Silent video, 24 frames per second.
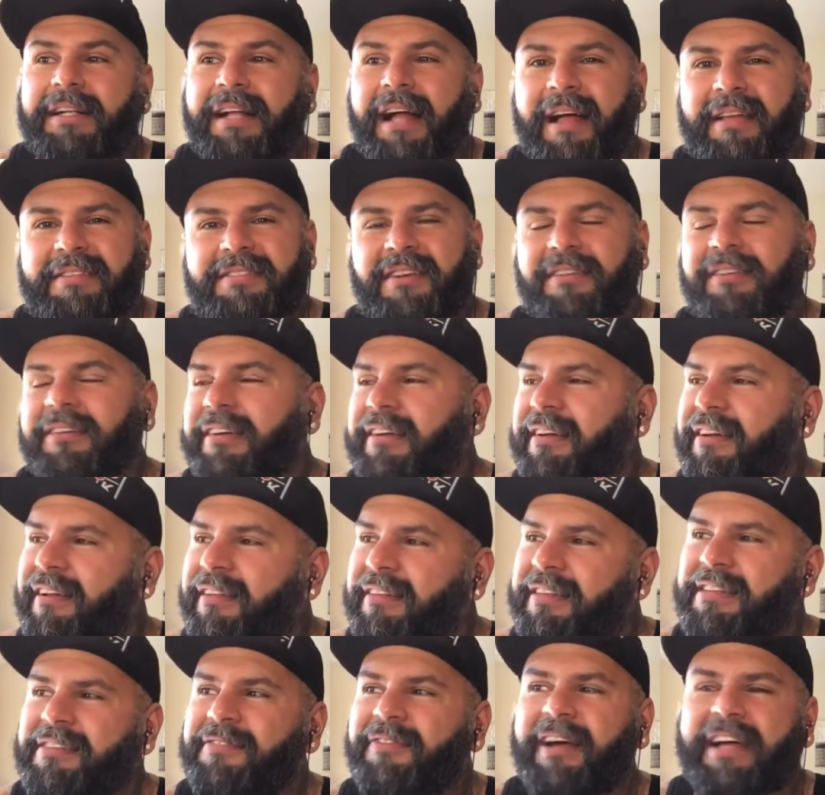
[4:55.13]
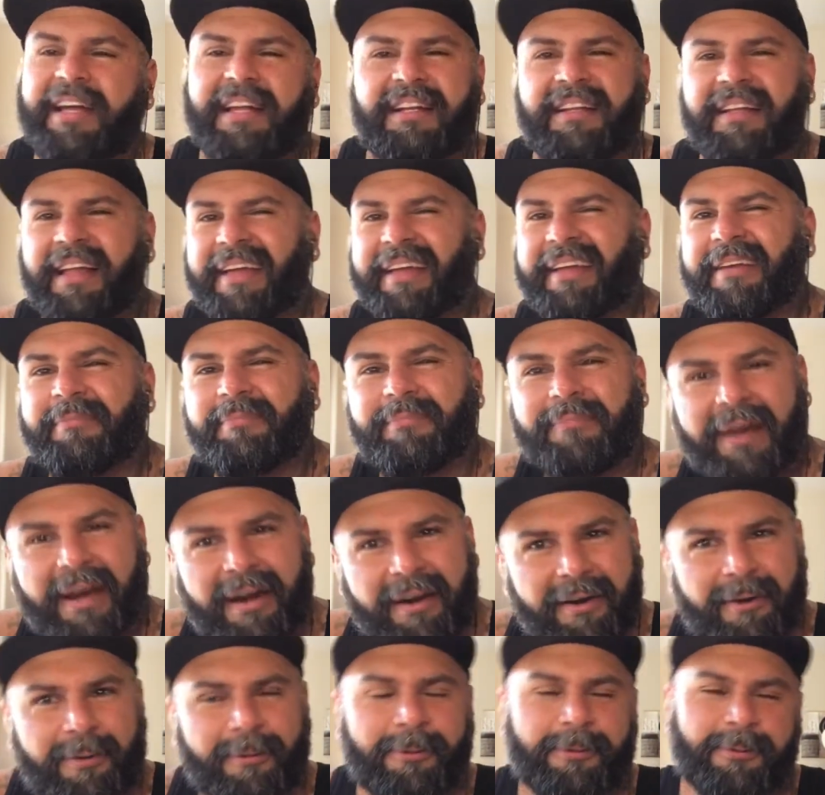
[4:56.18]
I start looking at all these fucking like
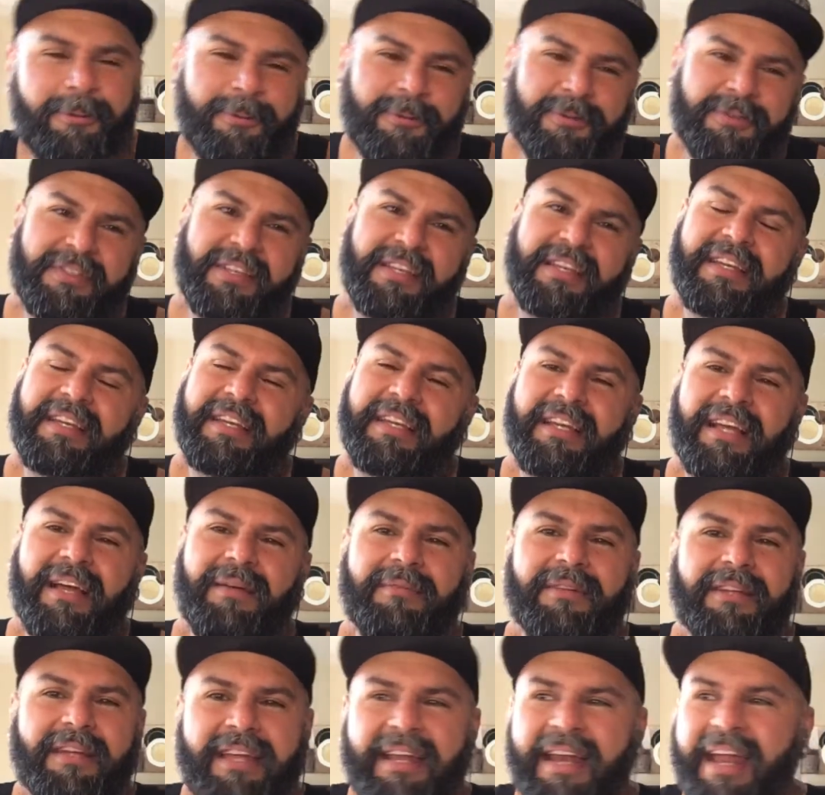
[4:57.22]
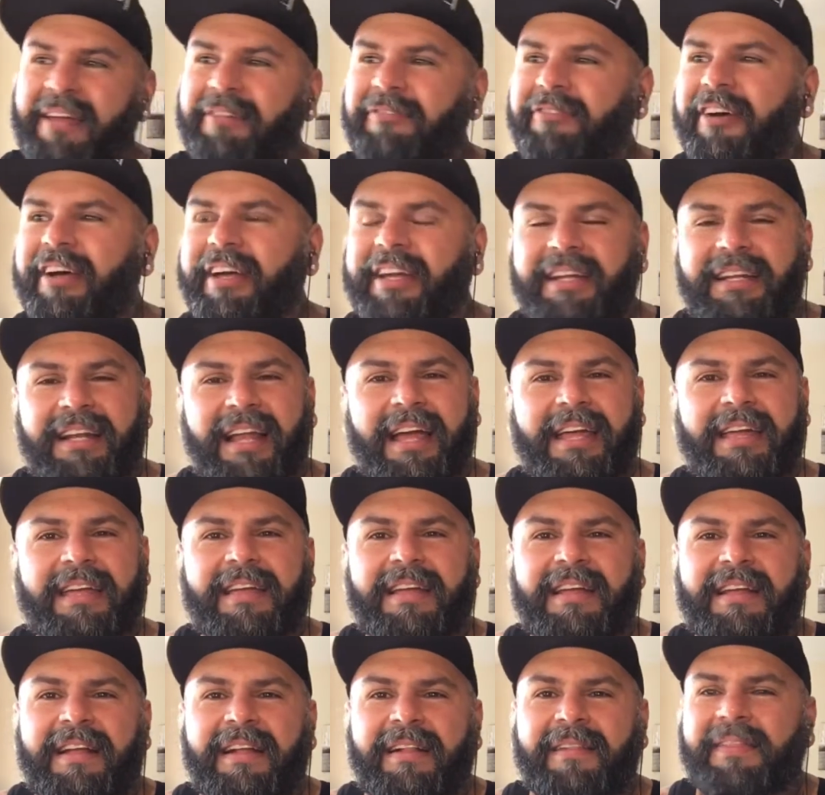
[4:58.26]
Camaros. I'm looking at fucking like
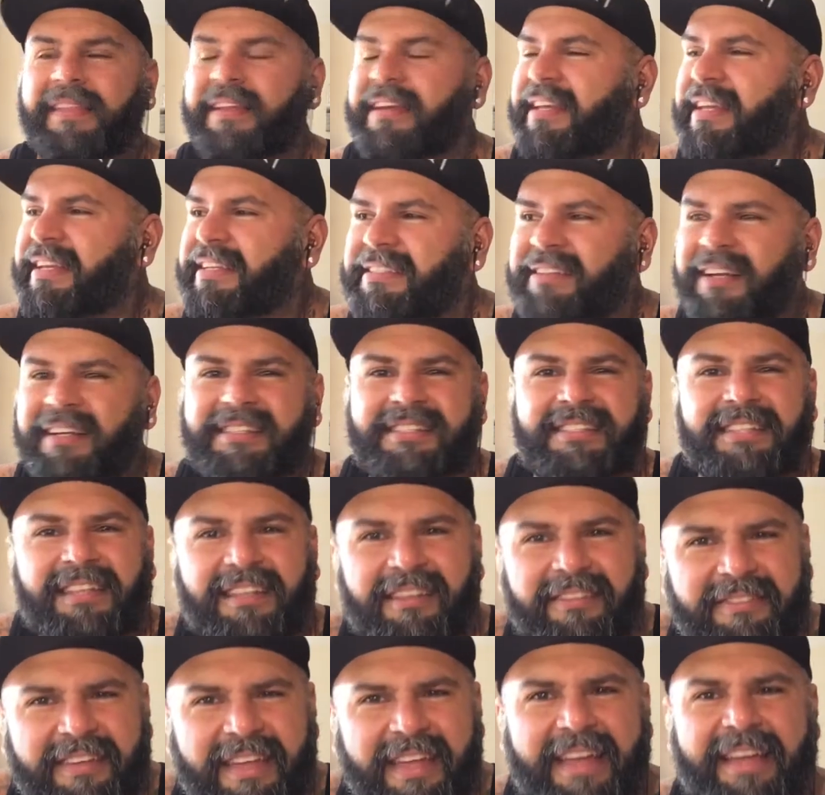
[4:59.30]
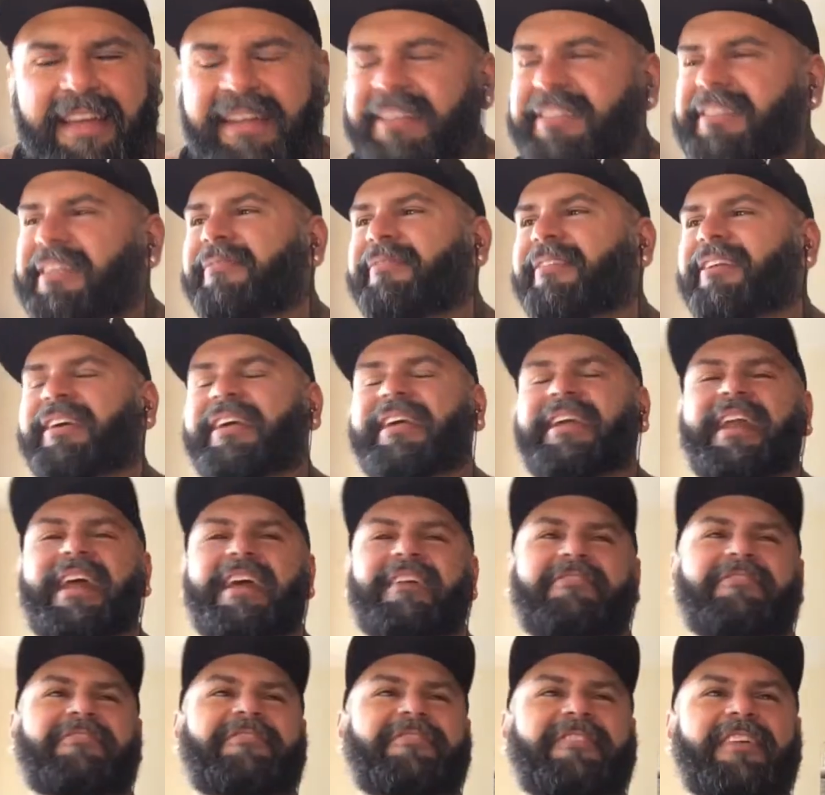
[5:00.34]
the Nissan Silvias. I'm looking
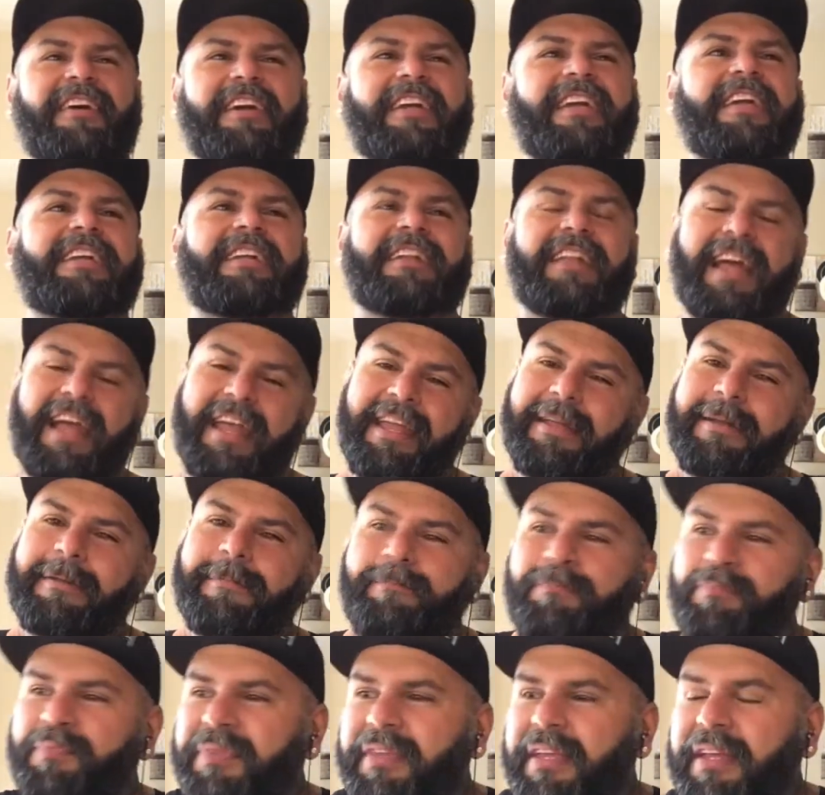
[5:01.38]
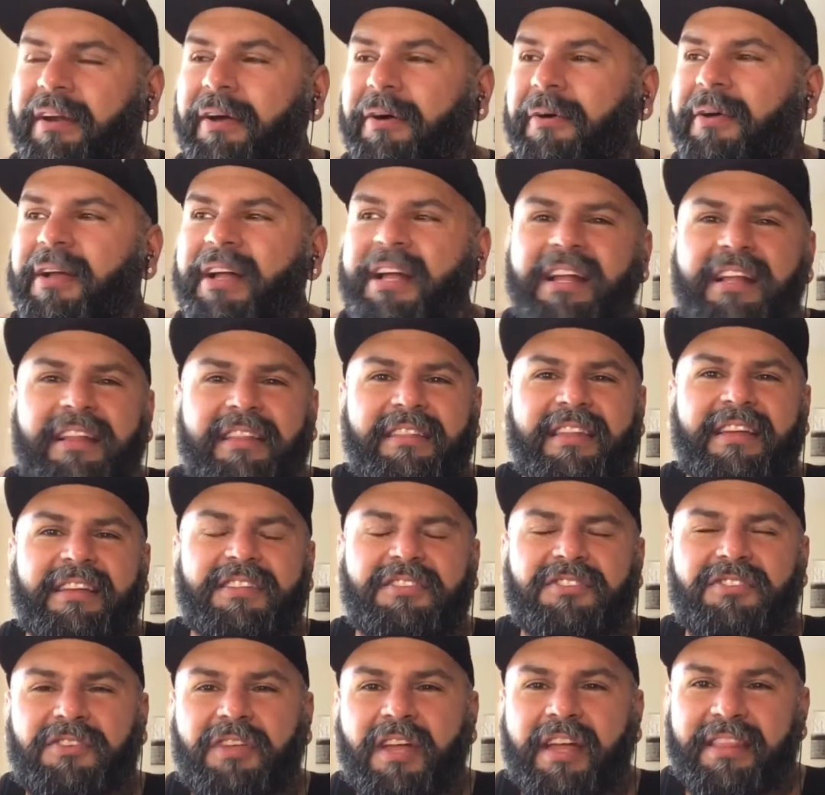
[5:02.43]
at fucking like, you know, the
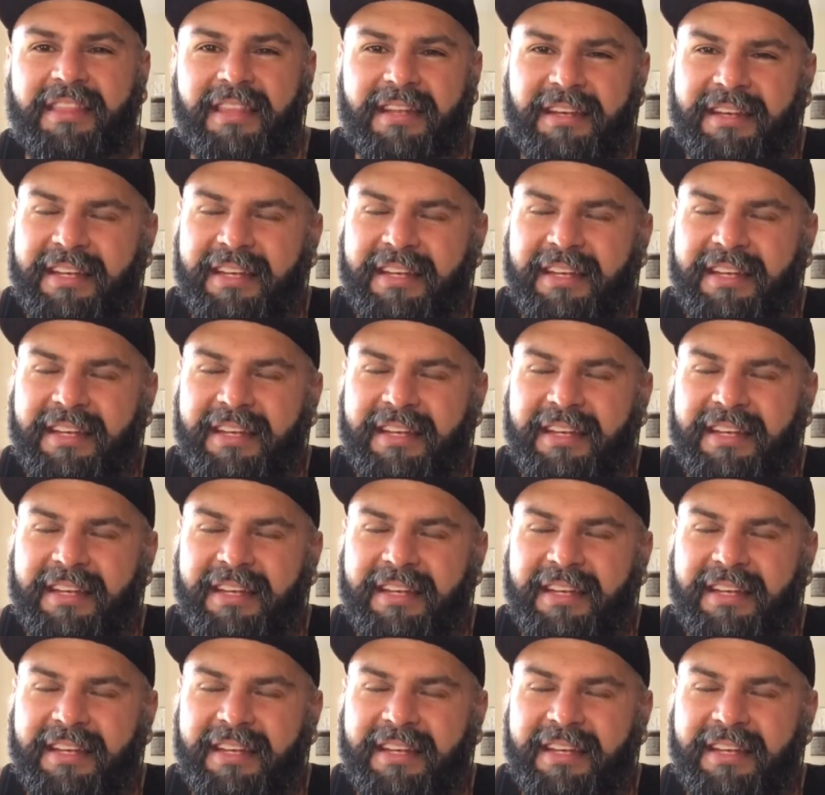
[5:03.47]
uh, the